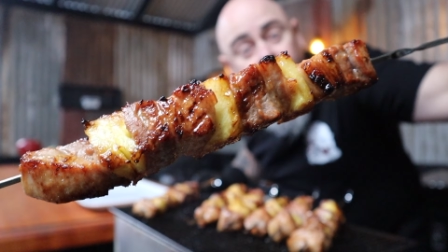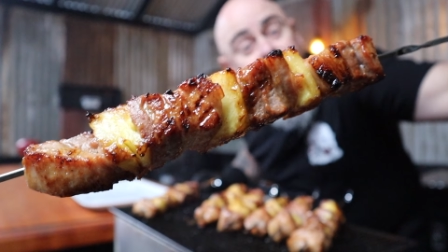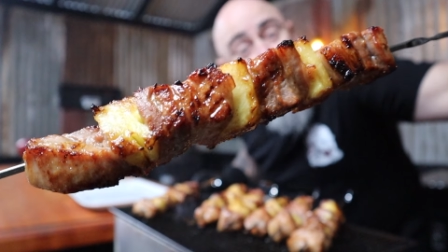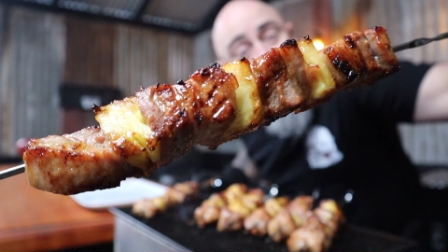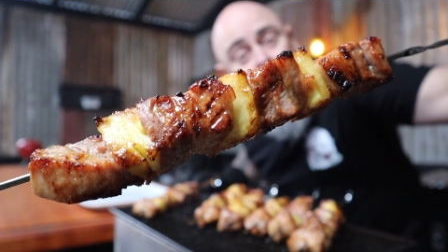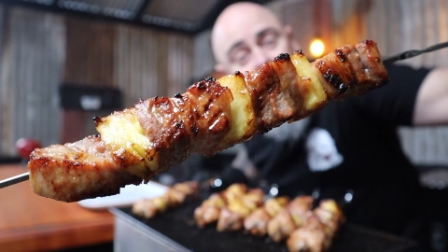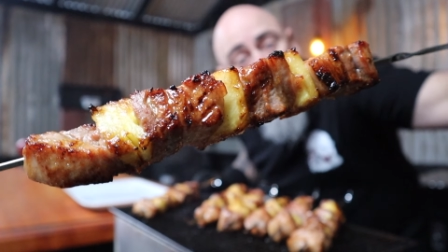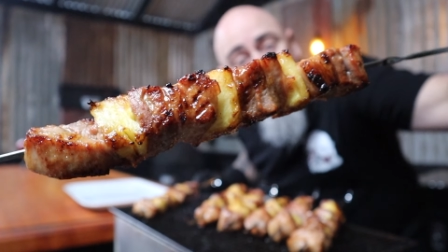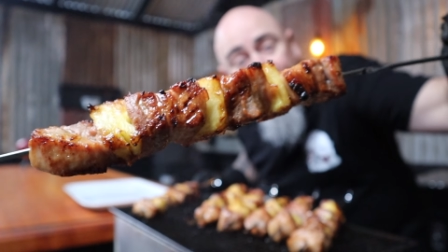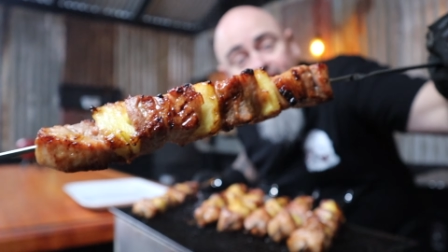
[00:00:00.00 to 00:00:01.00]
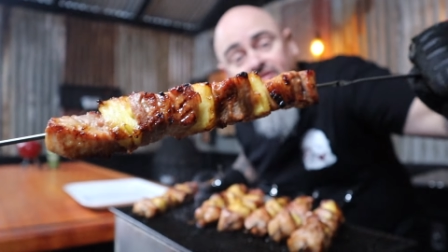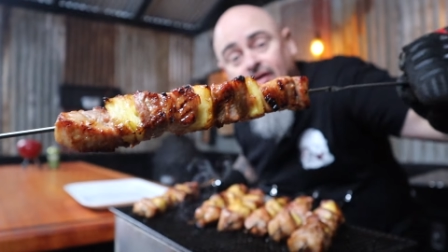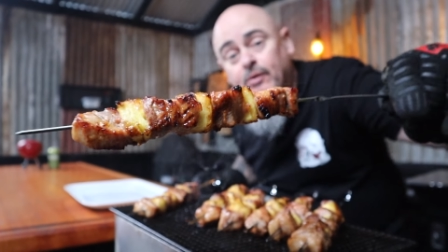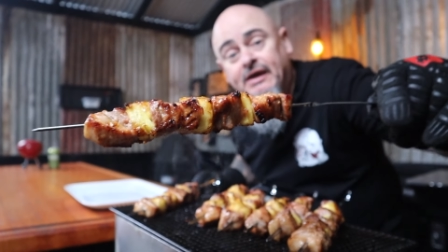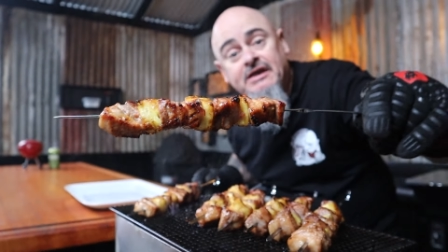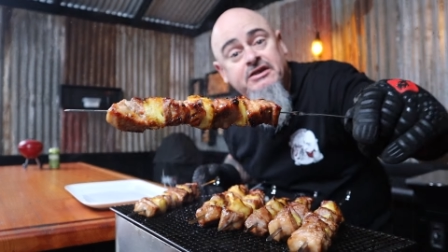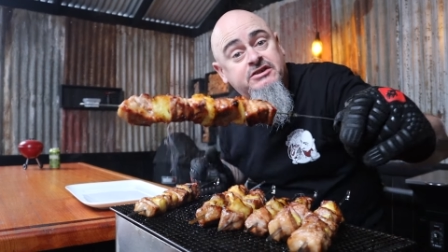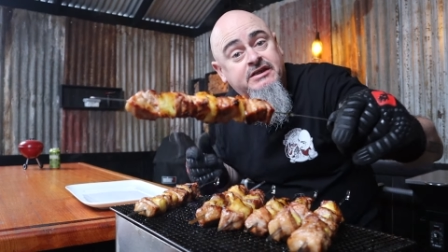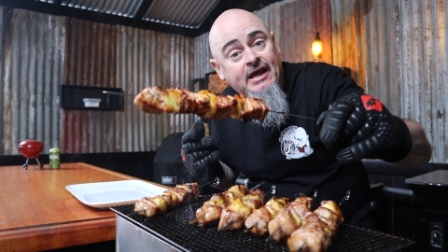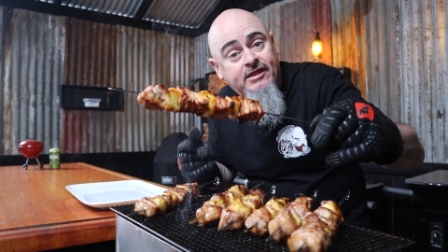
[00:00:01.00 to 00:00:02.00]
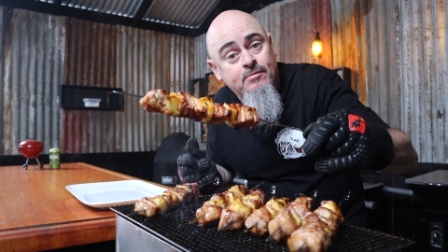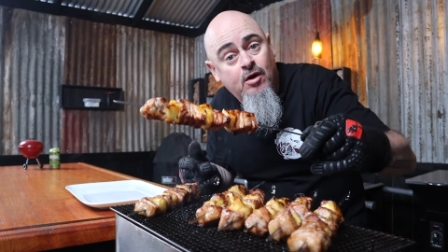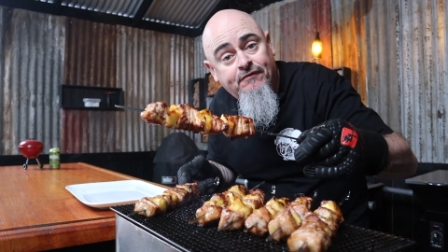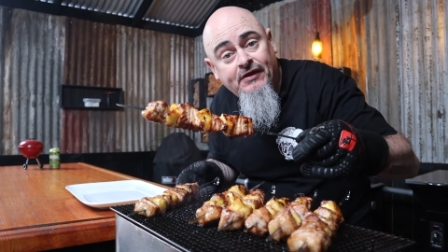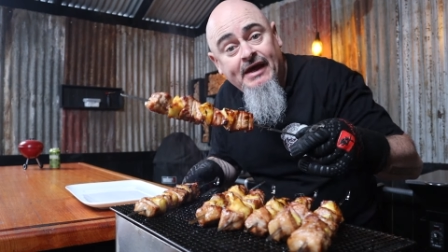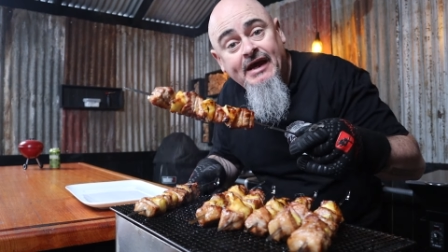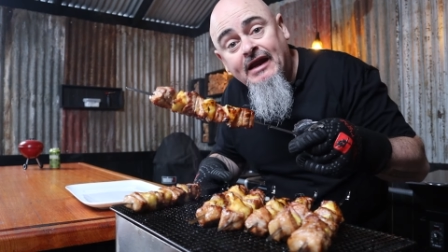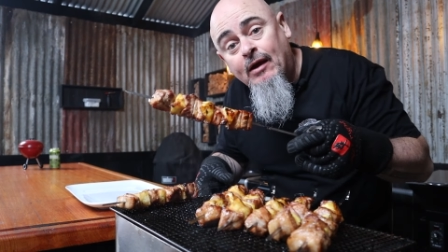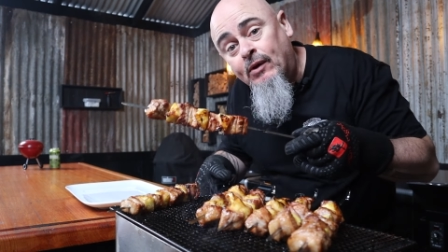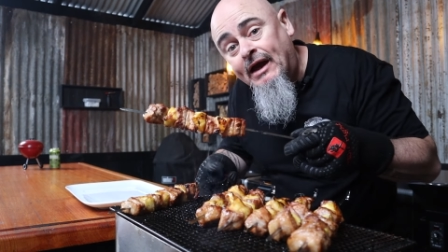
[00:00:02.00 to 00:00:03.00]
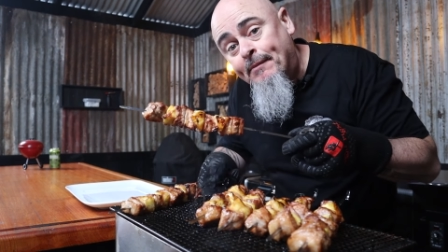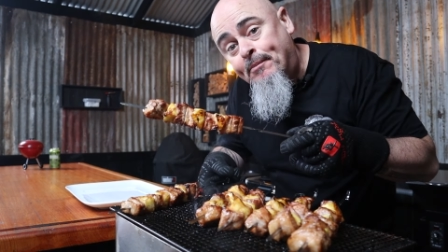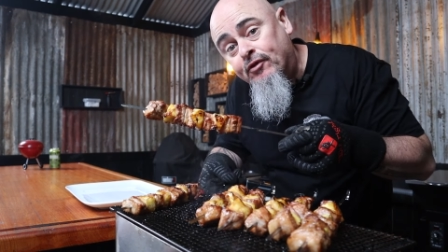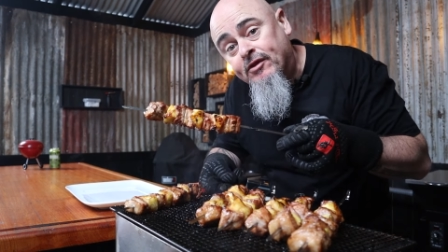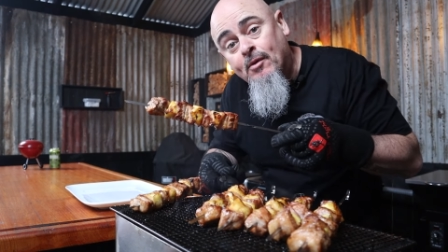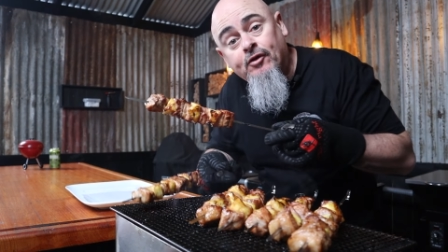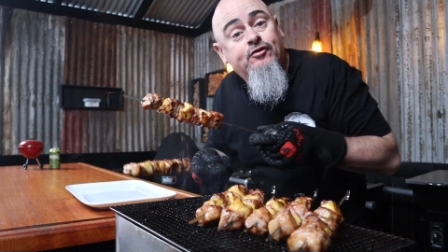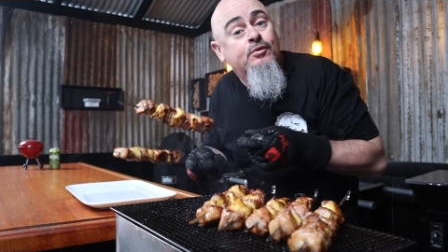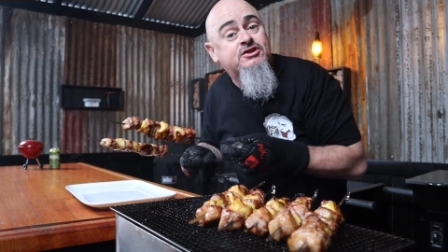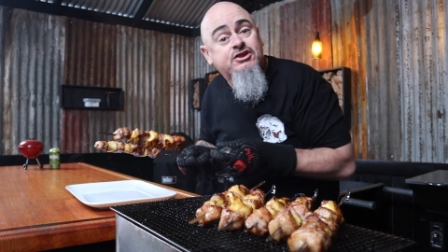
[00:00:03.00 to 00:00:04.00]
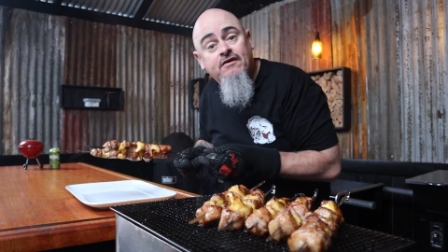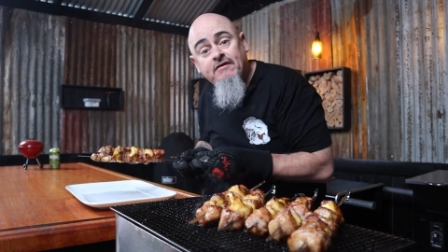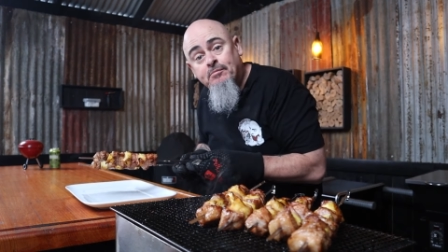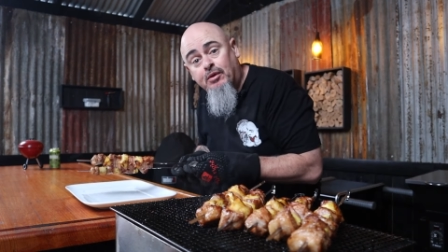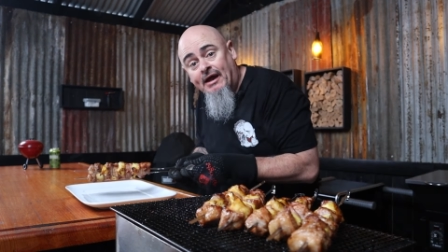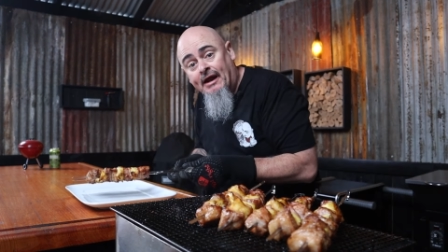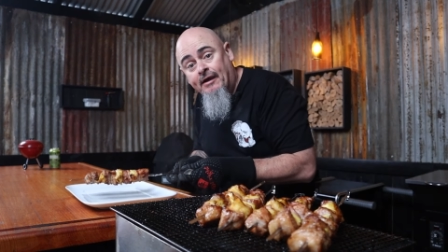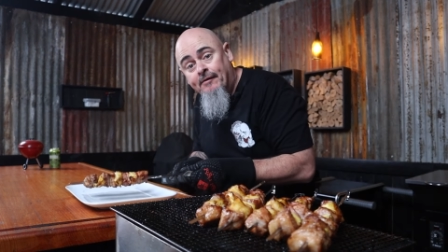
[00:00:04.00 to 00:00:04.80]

The skewers are ready, so we can just get them off the heat, and we're gonna put them onto a serving platter.